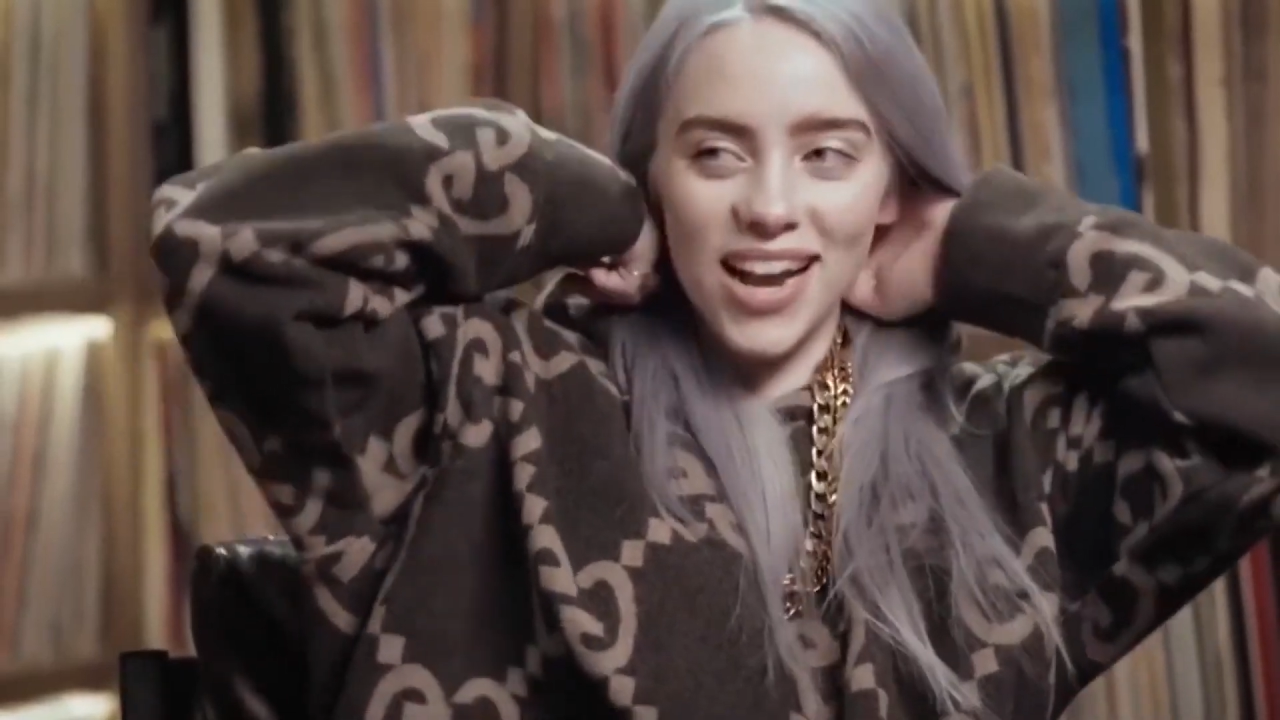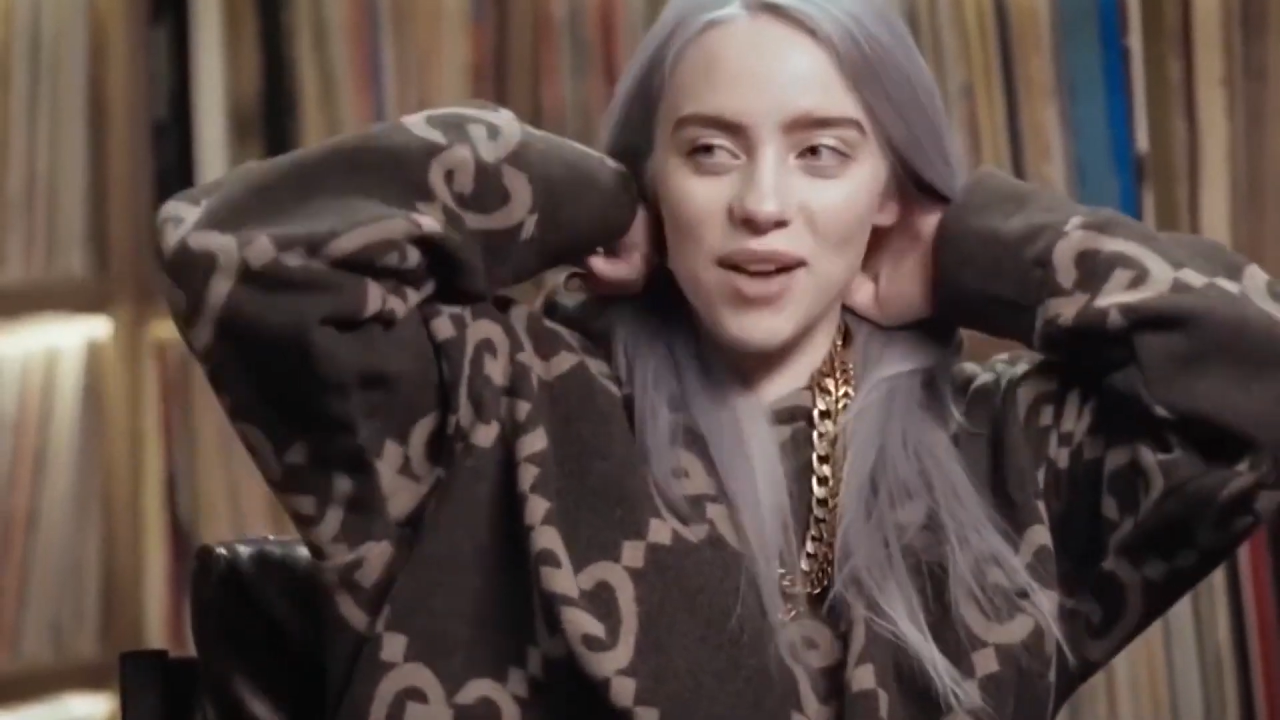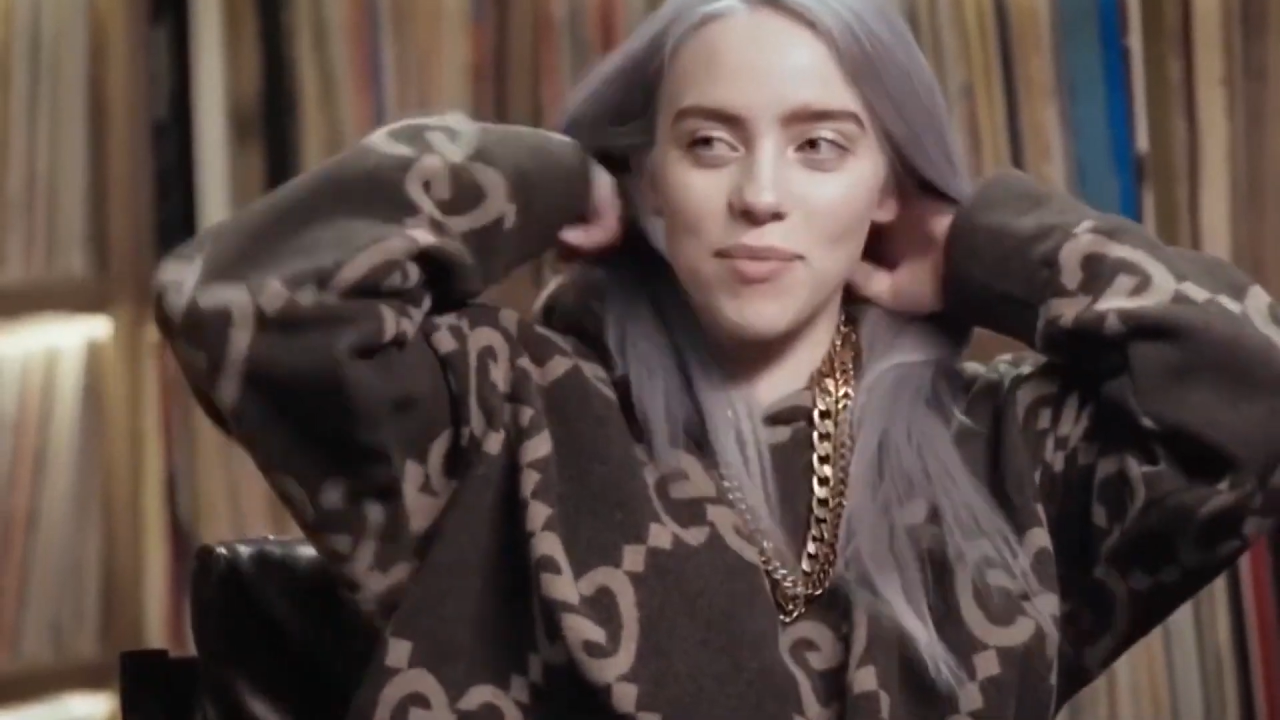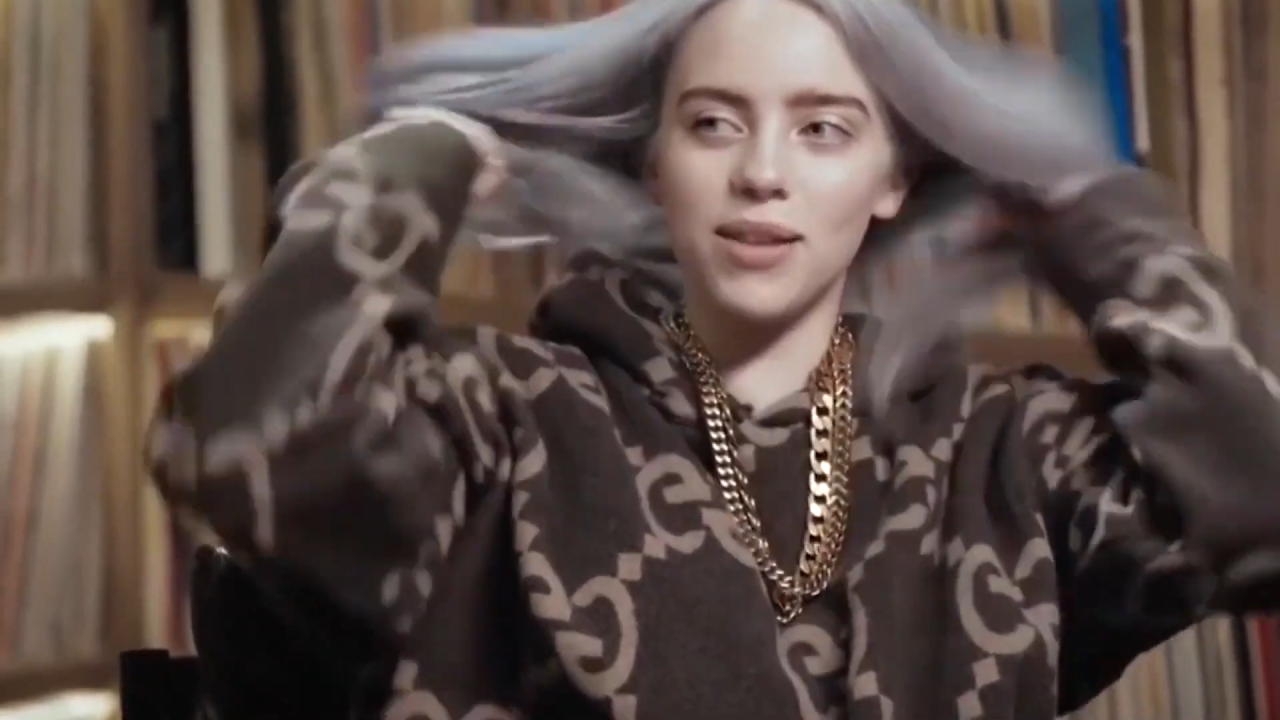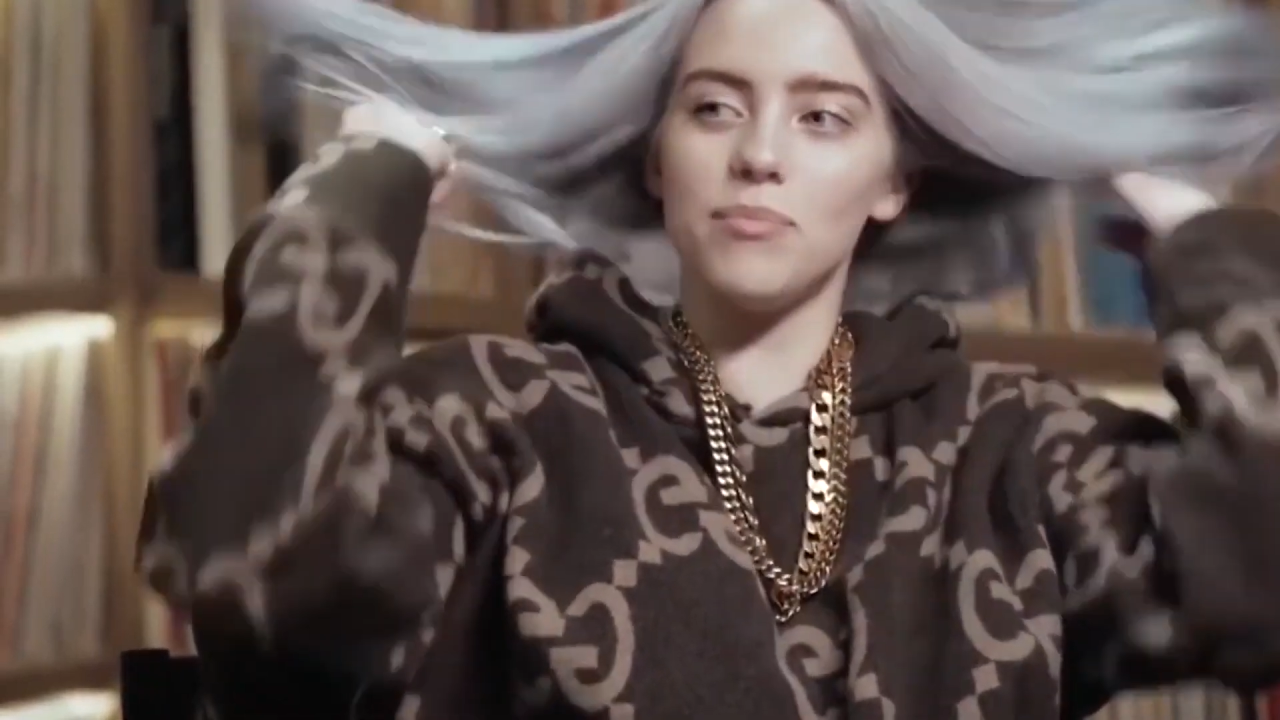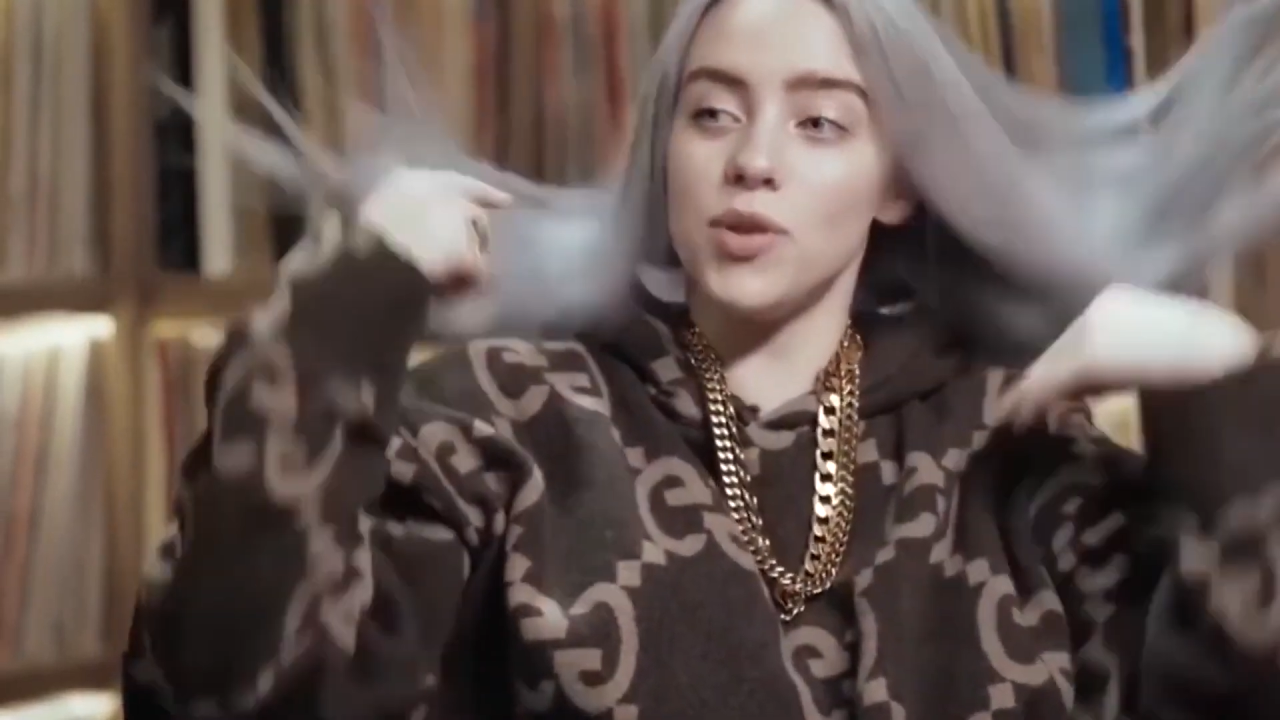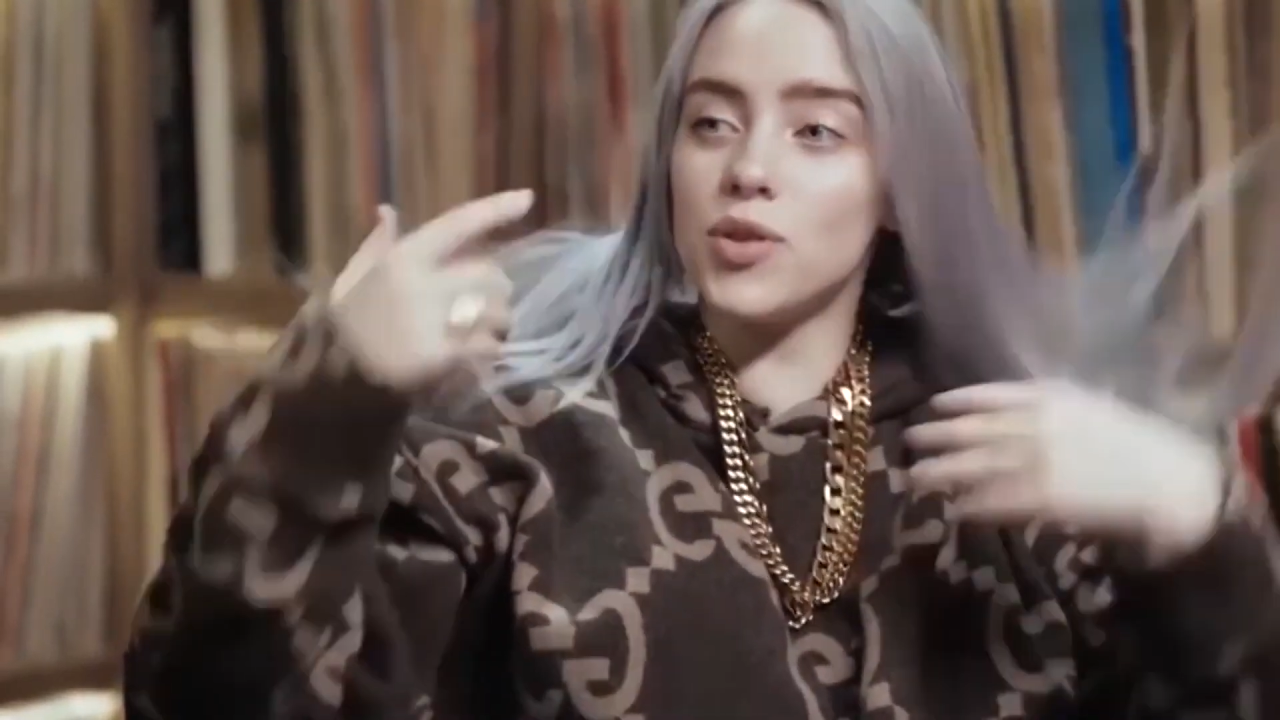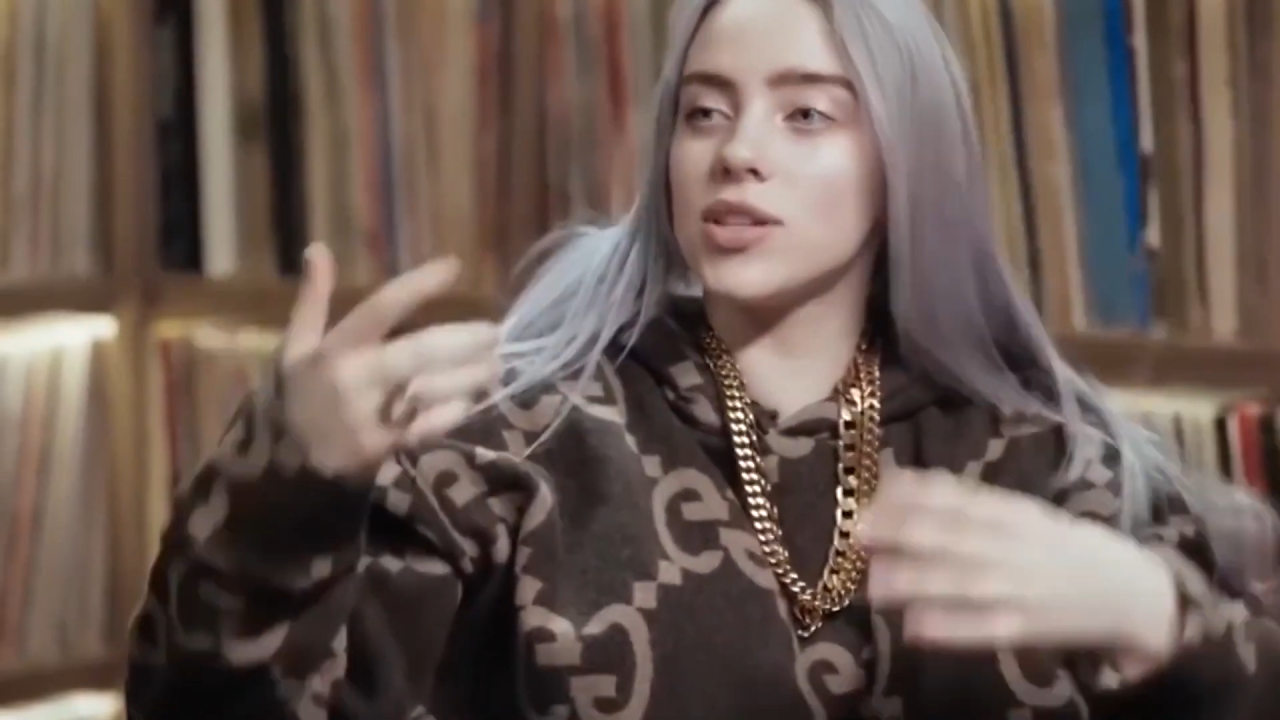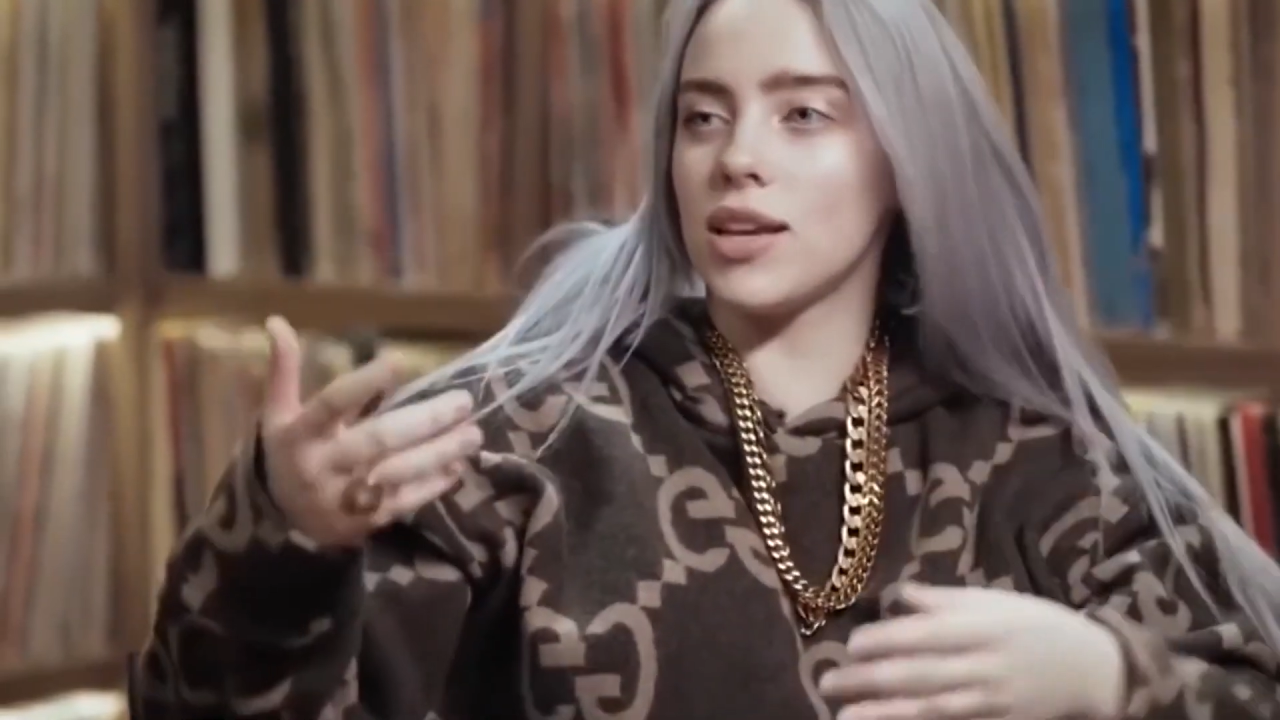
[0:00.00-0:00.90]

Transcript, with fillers: to the channel.